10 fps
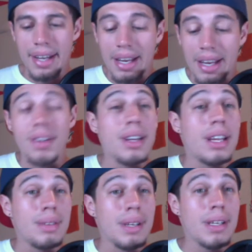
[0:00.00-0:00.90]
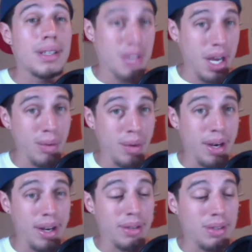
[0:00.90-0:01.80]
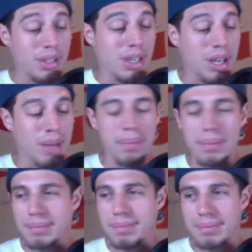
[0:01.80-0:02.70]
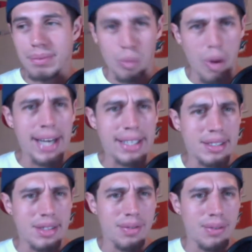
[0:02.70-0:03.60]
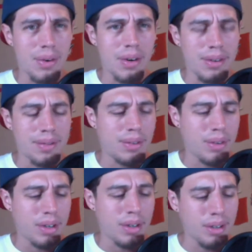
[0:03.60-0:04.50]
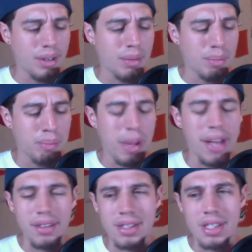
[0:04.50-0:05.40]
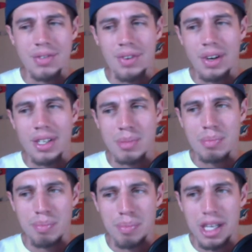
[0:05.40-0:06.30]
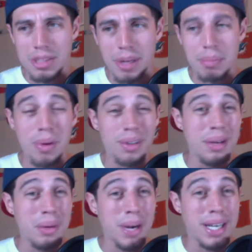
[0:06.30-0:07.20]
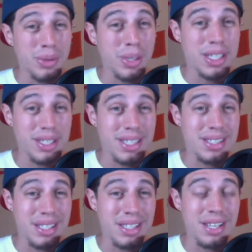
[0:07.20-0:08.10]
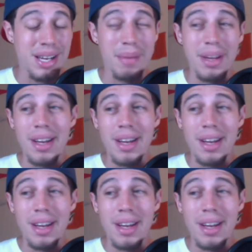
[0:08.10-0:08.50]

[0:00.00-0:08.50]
Even even in January, I was looking up ranks for for Panthers as far as prospect pool, and they were ranked 26th at the time.